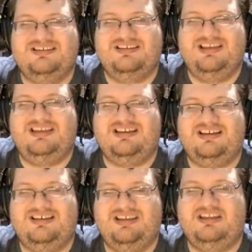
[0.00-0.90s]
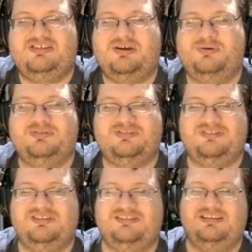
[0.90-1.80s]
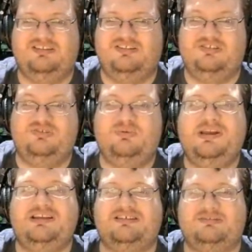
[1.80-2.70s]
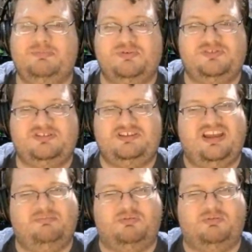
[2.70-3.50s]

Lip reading: he toasts. He's like, "To the sweetest, most stable,